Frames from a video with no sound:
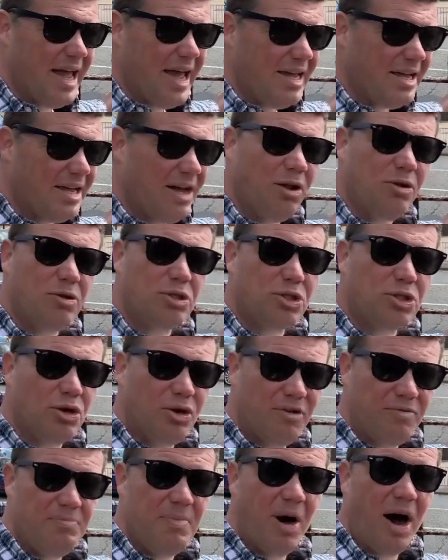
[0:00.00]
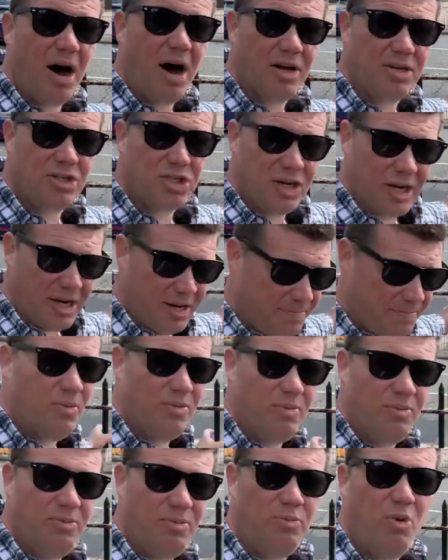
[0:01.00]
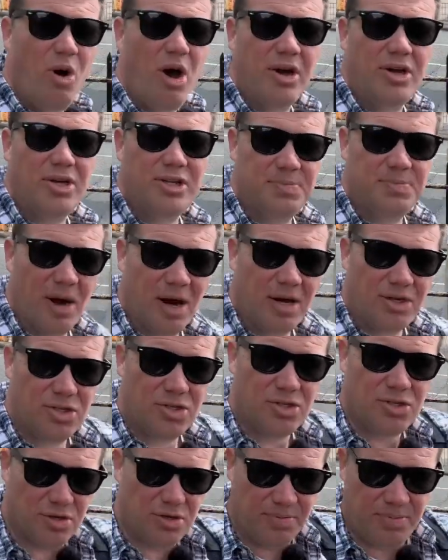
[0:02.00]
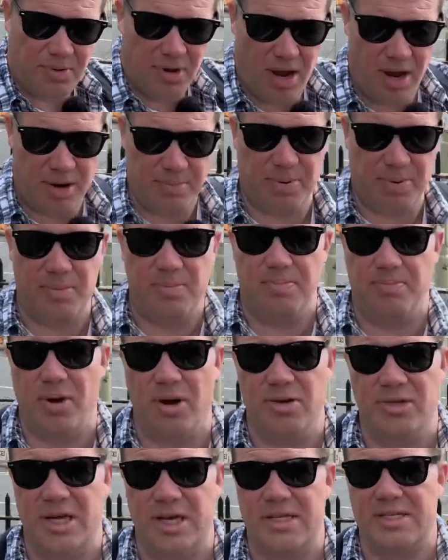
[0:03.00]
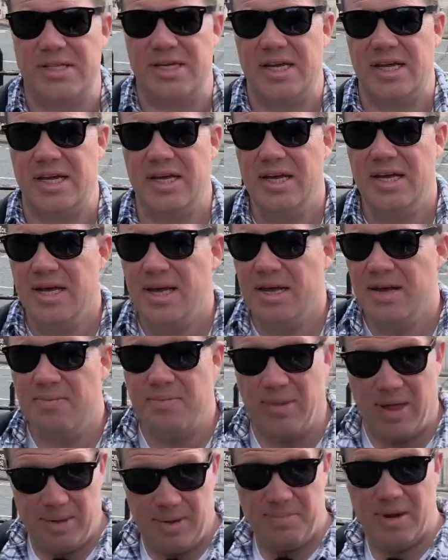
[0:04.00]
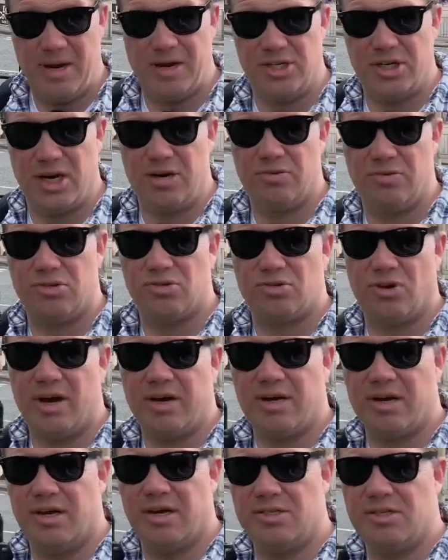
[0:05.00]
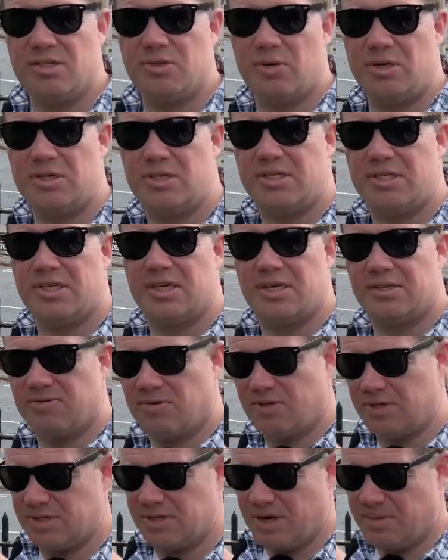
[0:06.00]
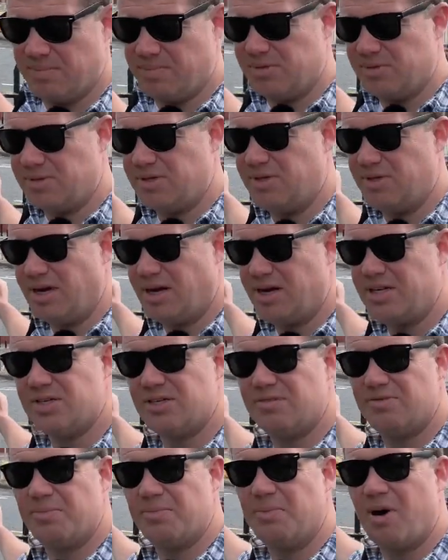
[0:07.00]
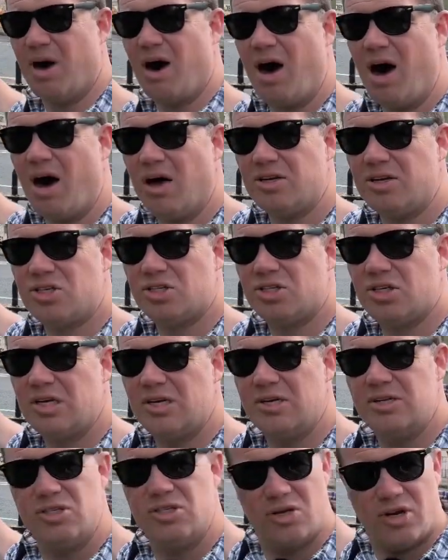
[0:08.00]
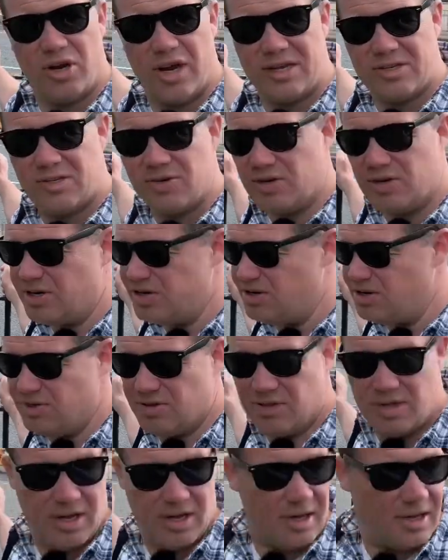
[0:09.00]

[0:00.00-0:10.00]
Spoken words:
culture of marching. Workers' marches sort of going protesting. There had been a general strike, 1926 for example, so the idea of a march is not necessarily a new thing.